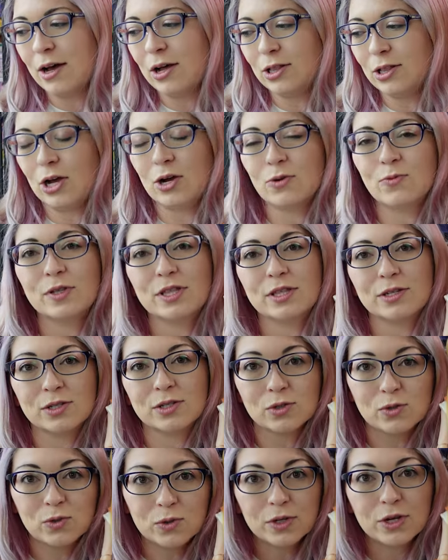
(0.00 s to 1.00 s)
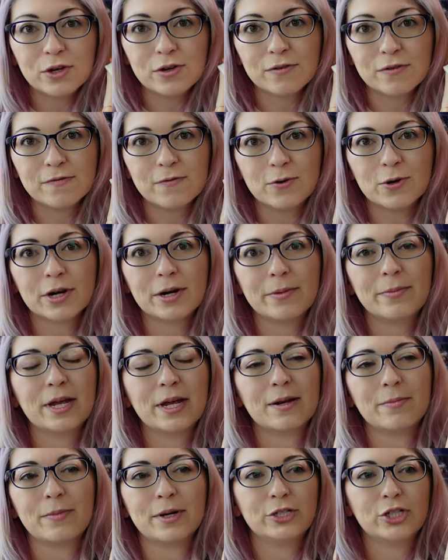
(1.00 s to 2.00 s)
along with the school uniform
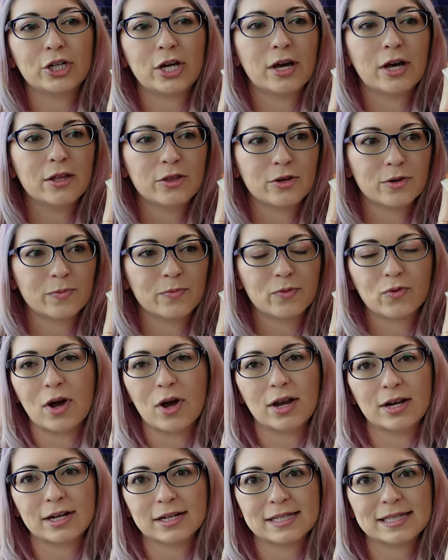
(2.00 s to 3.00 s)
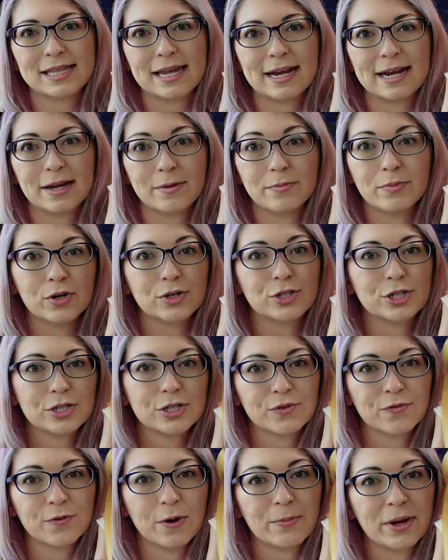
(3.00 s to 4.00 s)
and a bunch of other products that I had
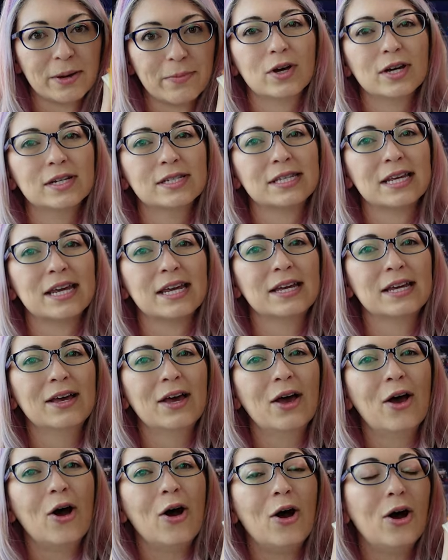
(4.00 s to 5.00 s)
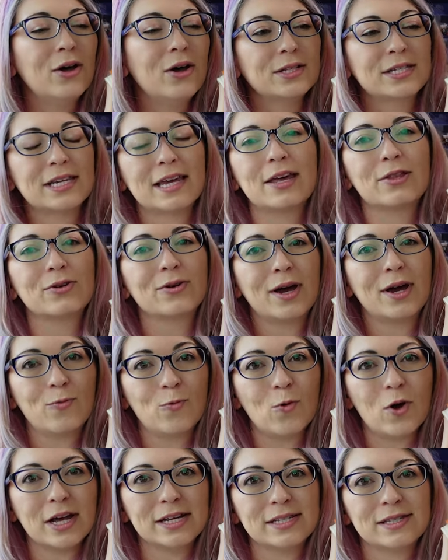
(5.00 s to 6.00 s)
purchased from my proxy all together at
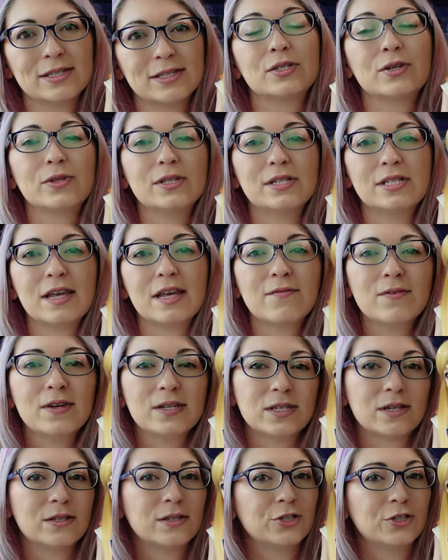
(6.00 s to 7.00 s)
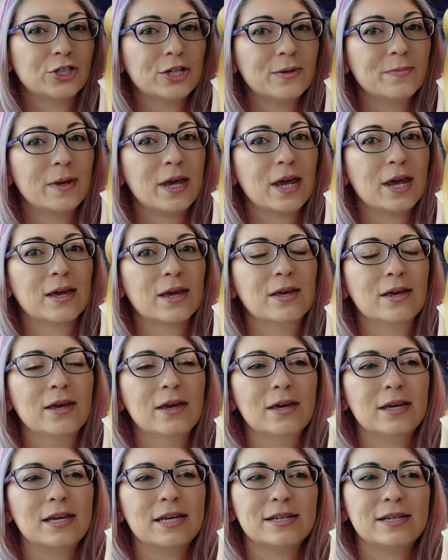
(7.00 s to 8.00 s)
once. So the savings on the shipping
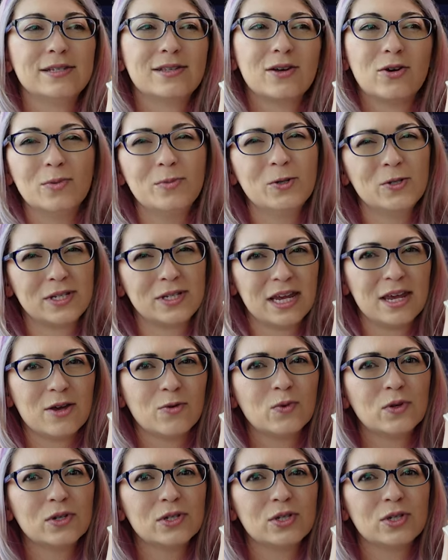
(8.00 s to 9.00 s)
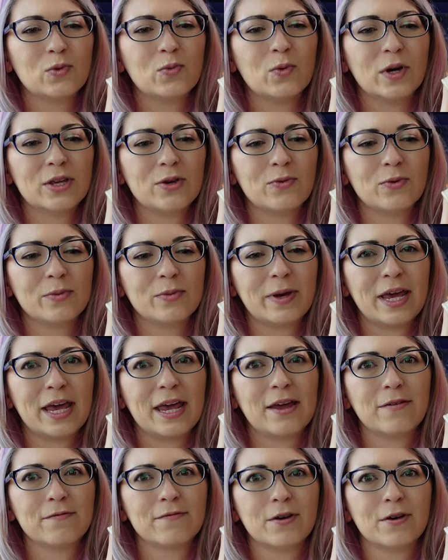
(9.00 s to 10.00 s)
is almost equal to what you would
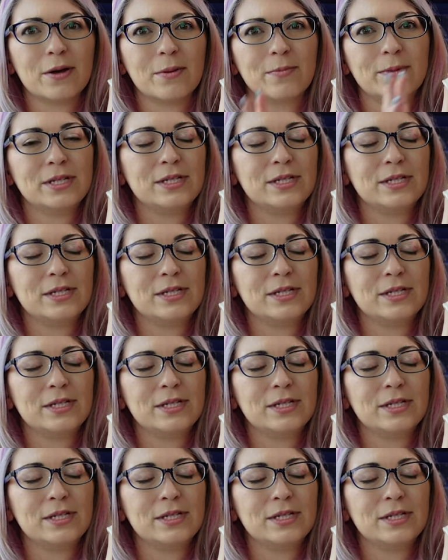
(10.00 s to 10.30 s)
pay from